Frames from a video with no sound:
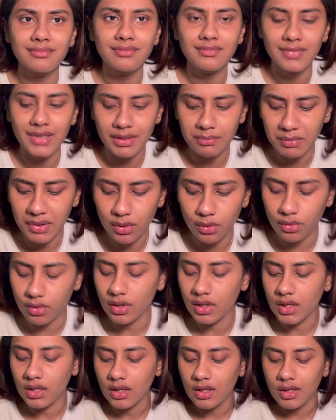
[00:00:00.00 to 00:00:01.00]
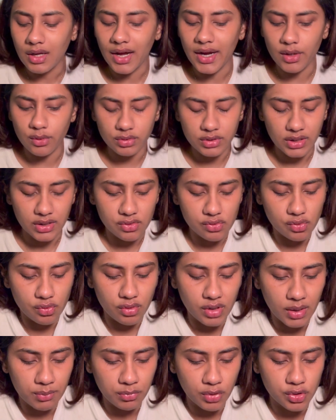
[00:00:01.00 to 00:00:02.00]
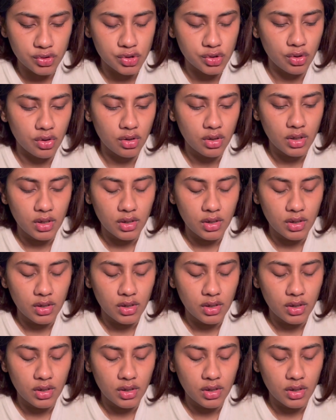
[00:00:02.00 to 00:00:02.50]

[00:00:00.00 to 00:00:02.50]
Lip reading: Let me know. I don't think so. I'm not sure.